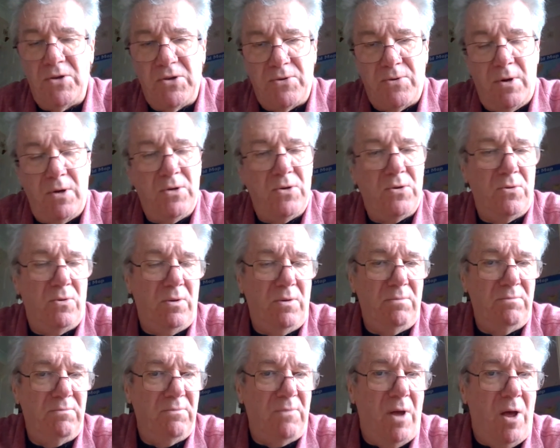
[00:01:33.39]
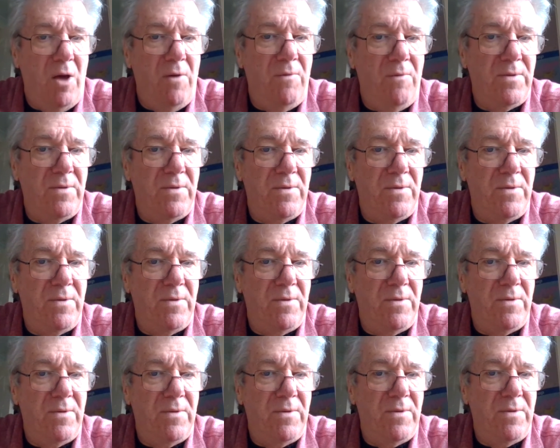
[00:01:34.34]
structural over the top of
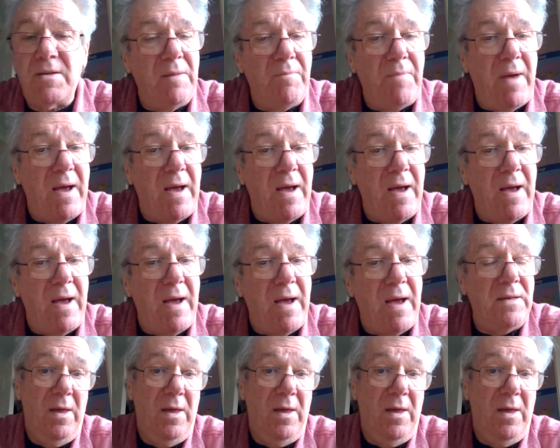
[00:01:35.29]
it, and I'll send it back to you.